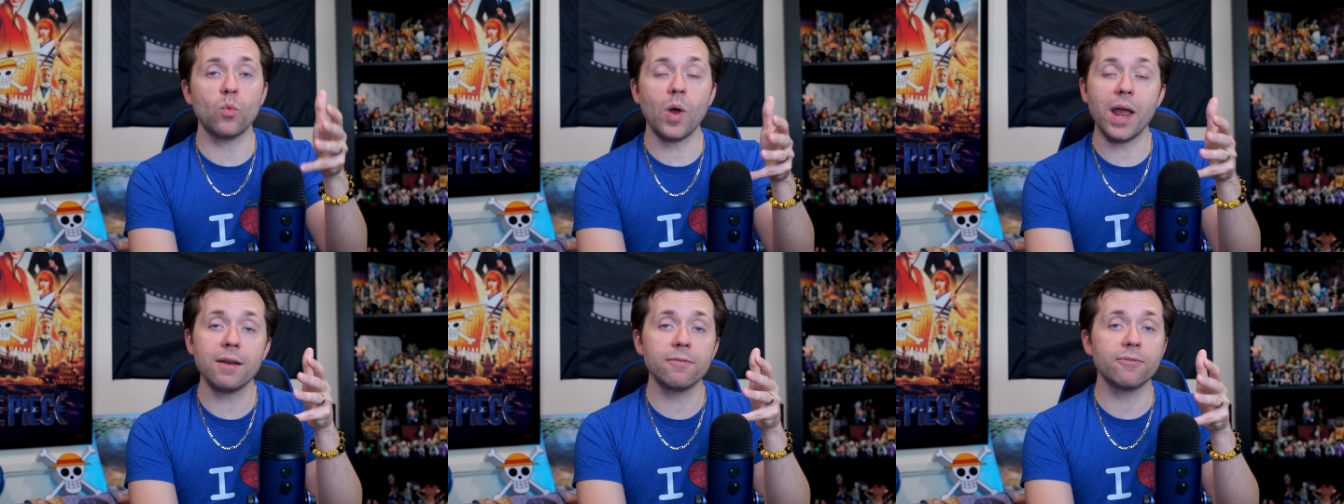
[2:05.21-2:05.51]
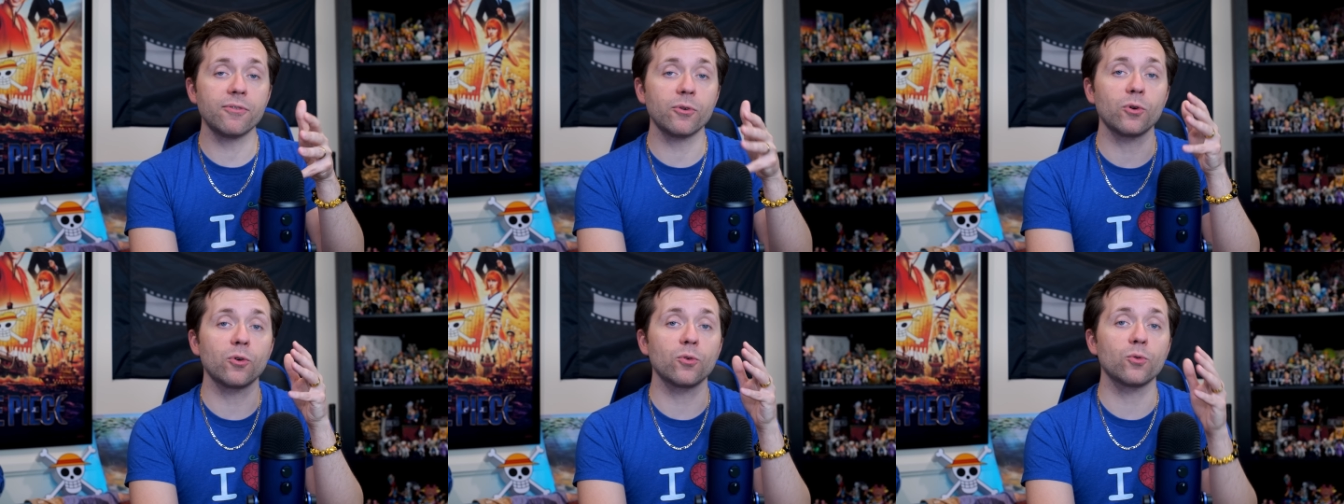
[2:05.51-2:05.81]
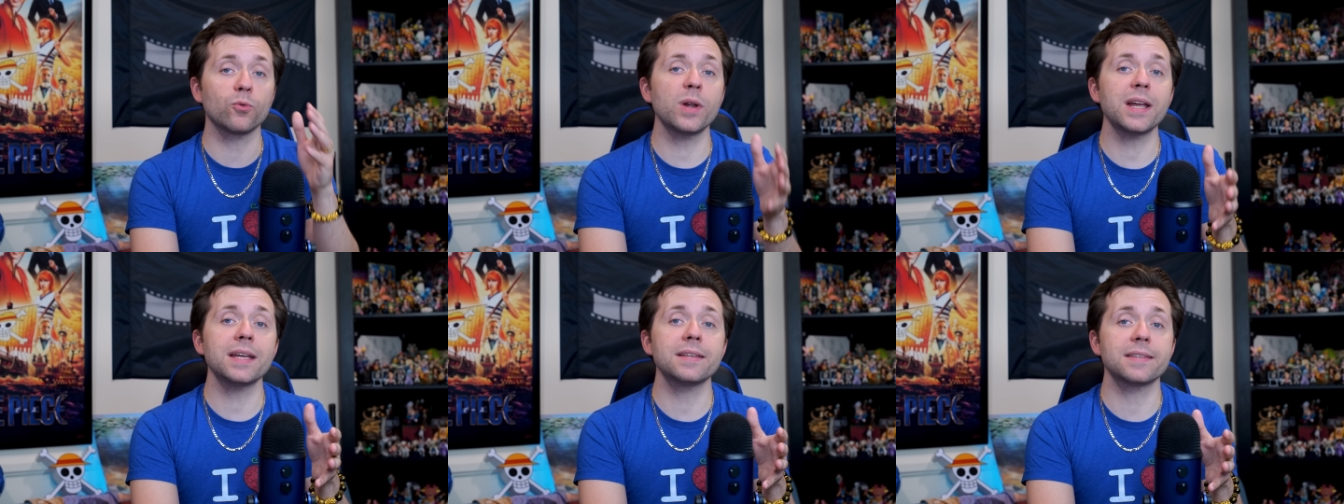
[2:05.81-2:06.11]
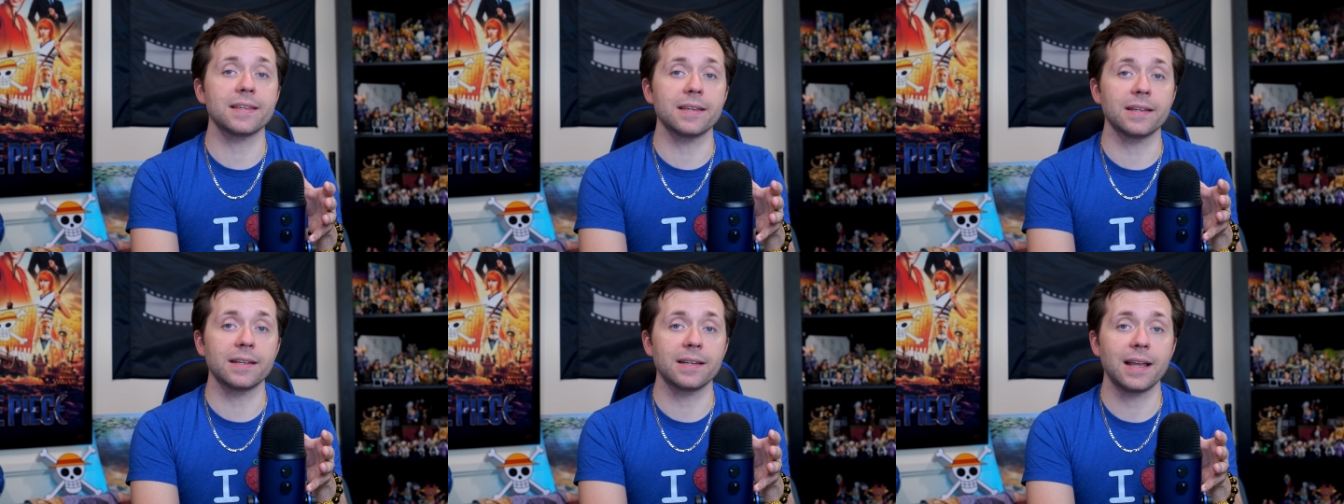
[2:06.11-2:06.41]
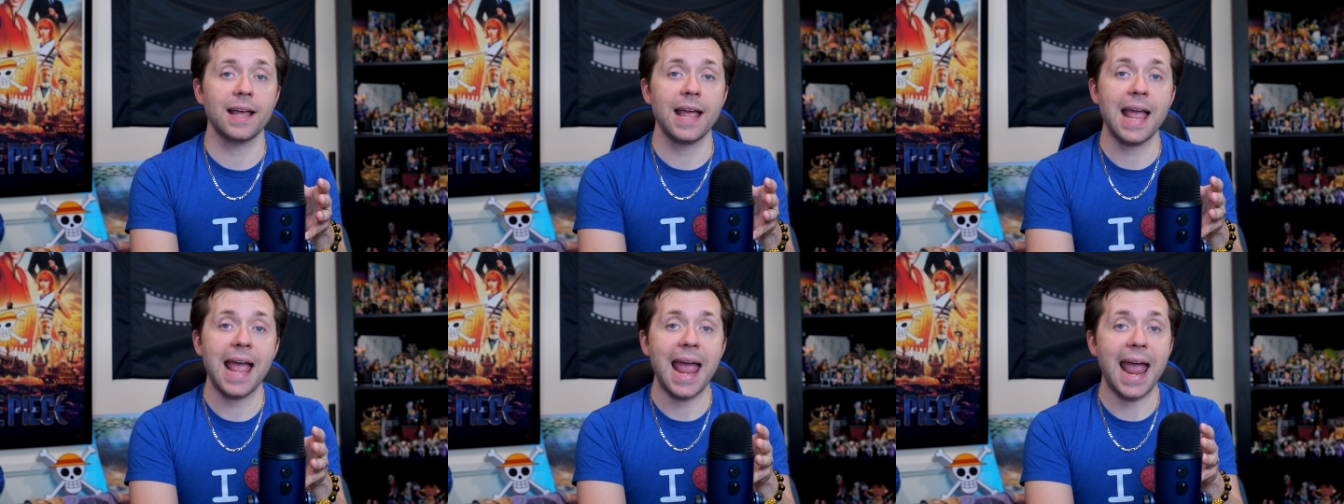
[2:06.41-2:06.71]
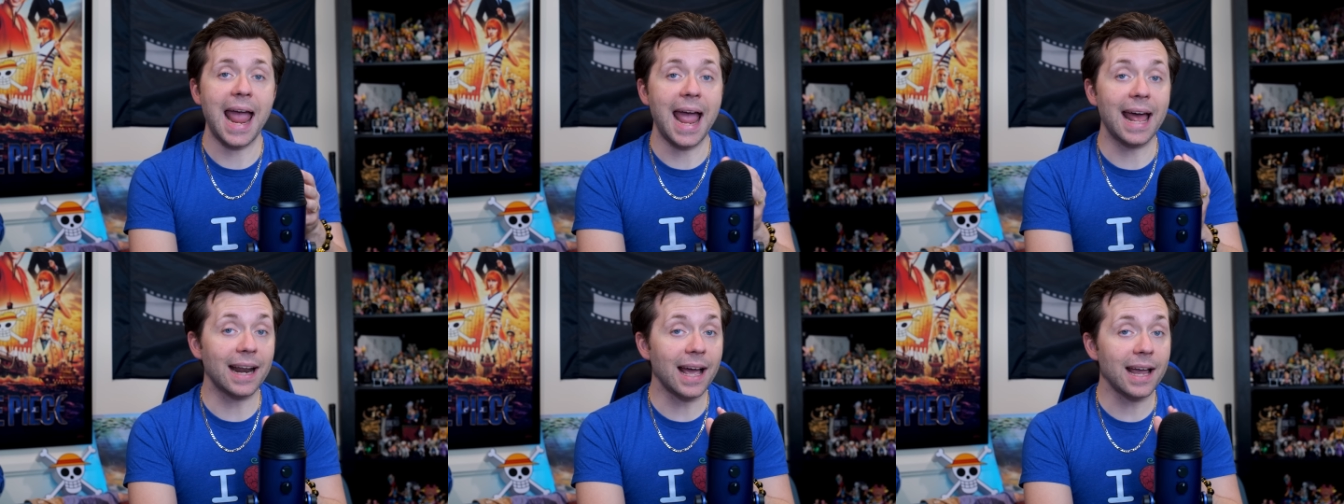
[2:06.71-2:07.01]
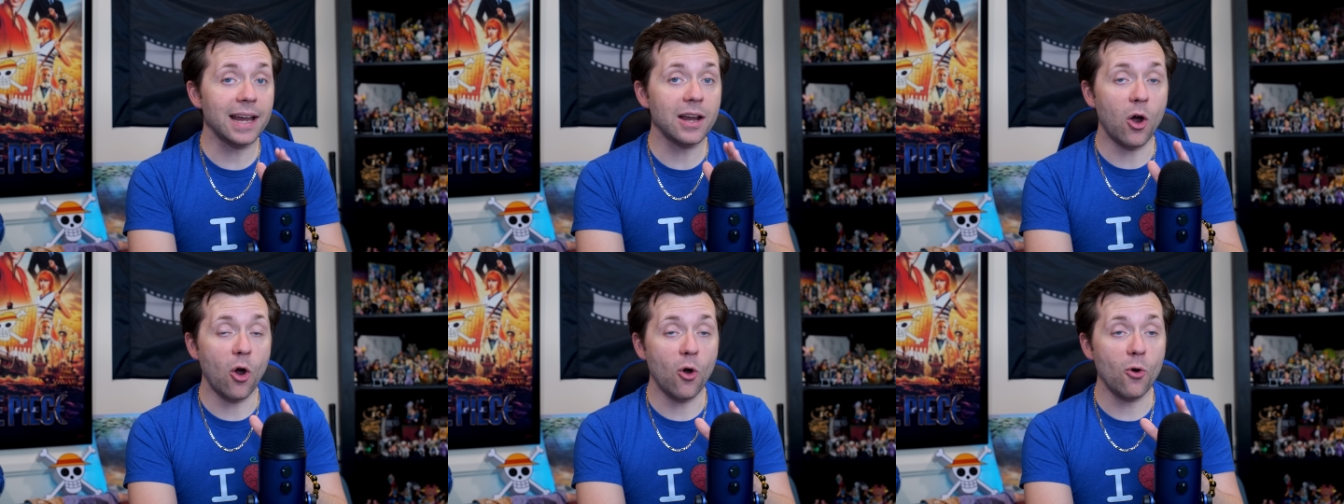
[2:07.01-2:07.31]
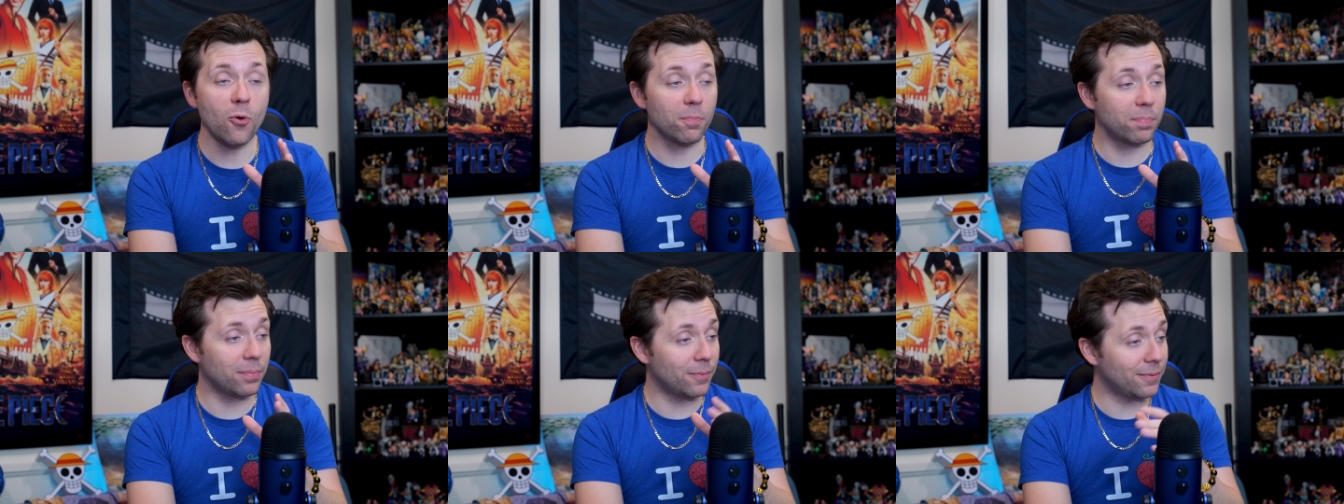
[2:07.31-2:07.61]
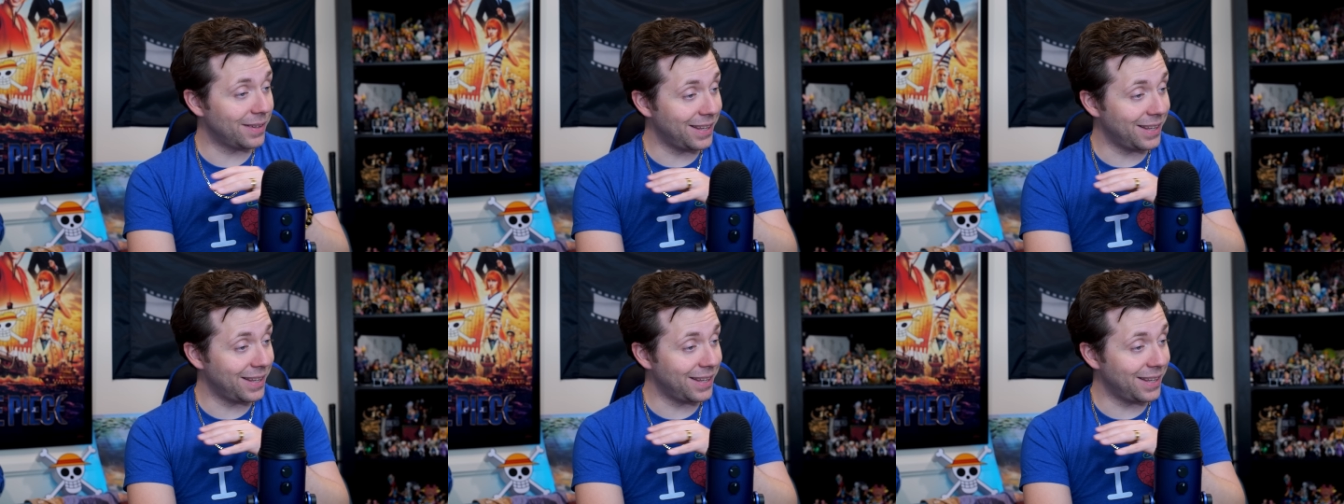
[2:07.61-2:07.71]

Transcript: away for a reason. And I hope